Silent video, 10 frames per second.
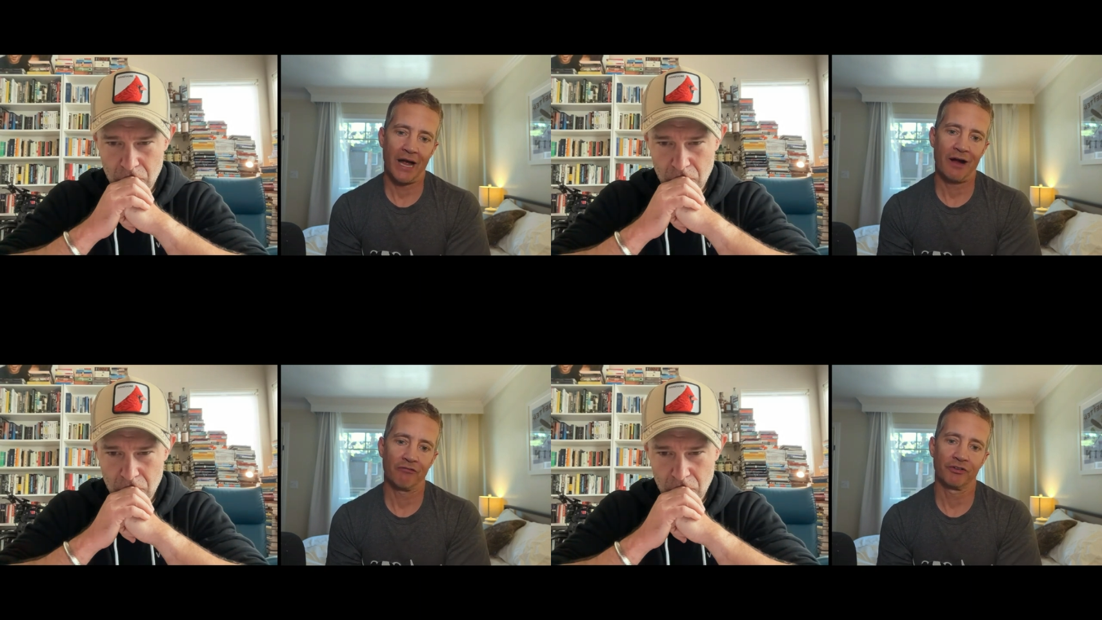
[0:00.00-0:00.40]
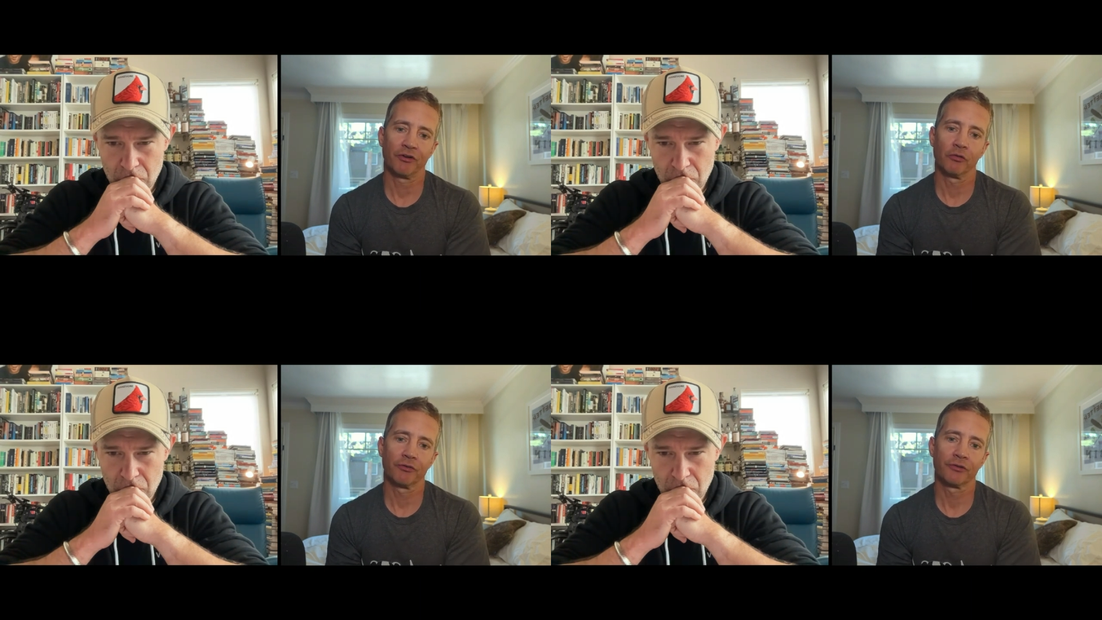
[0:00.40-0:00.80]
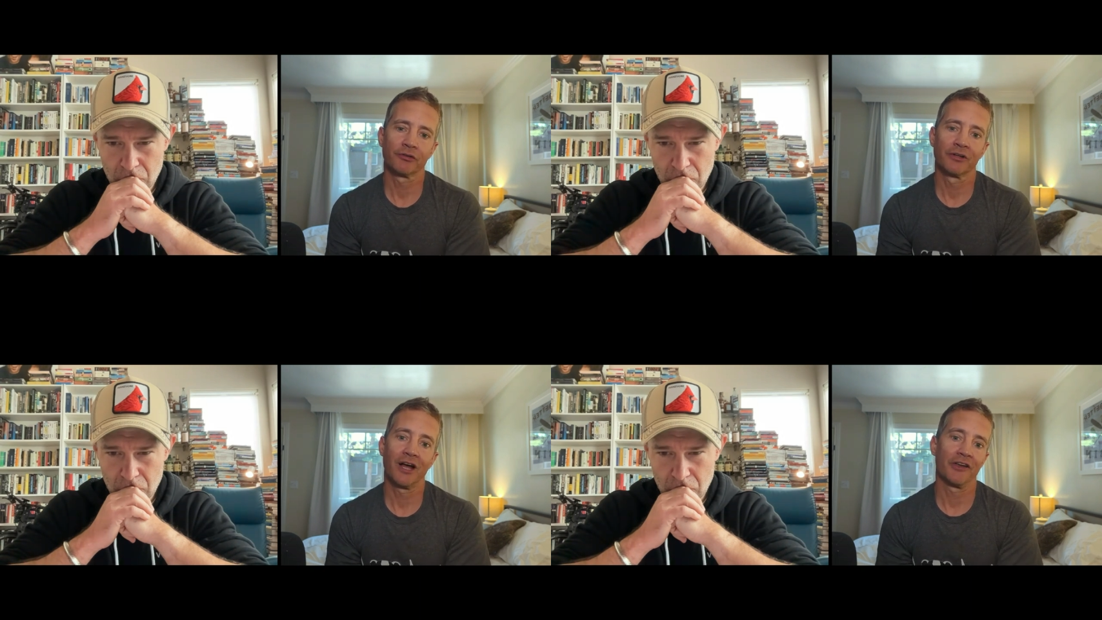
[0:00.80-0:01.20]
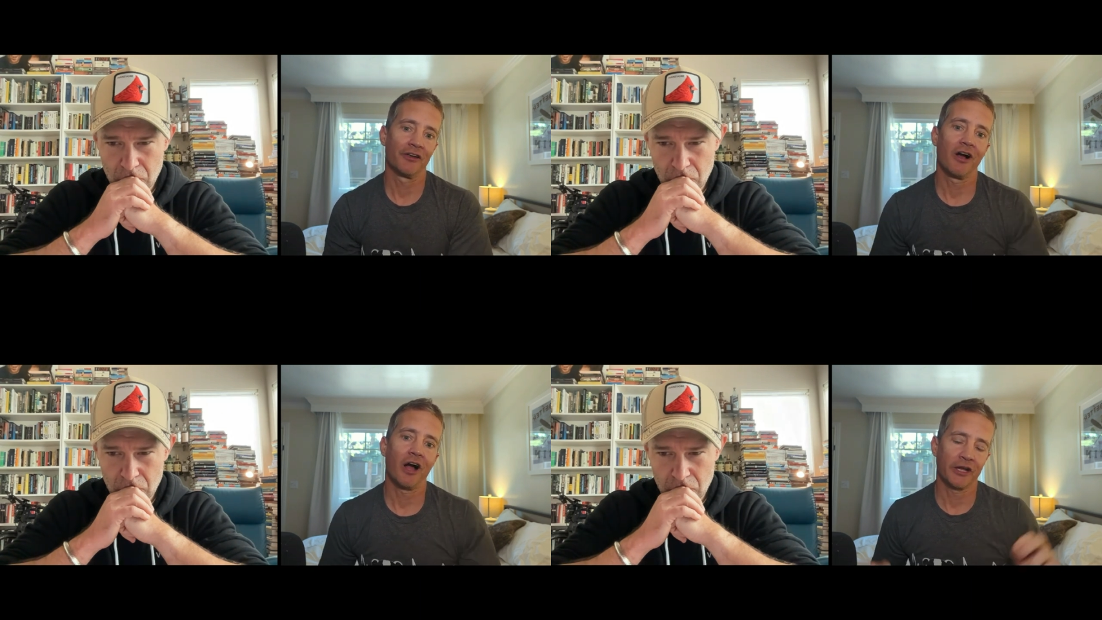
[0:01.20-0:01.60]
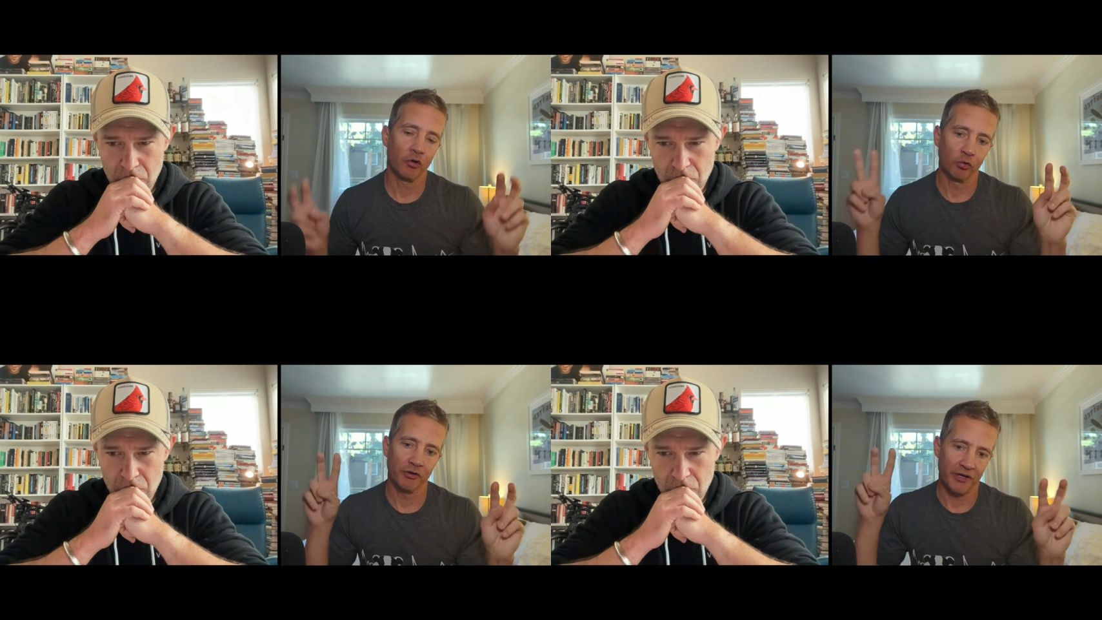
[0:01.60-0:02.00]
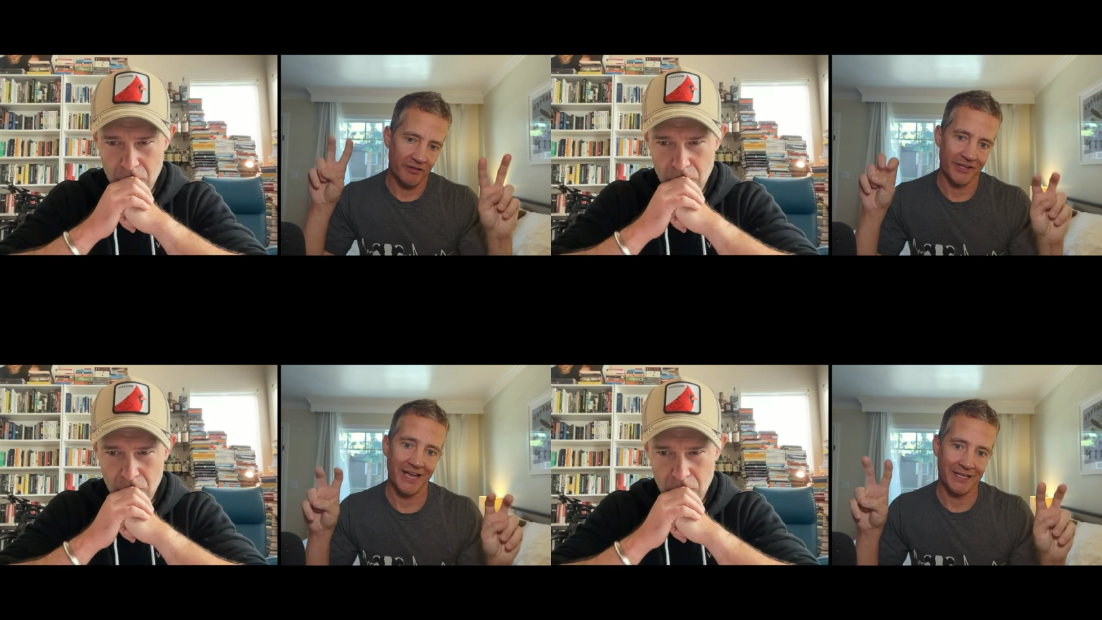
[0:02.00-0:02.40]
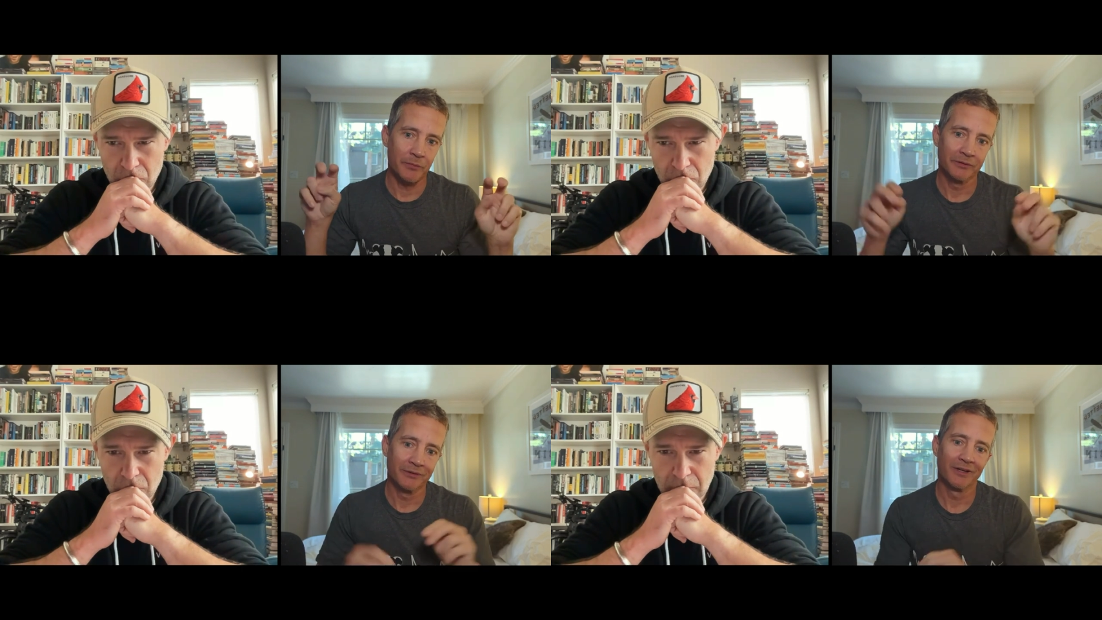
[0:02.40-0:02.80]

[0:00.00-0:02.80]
Speaker 1: our results, and I called it the game.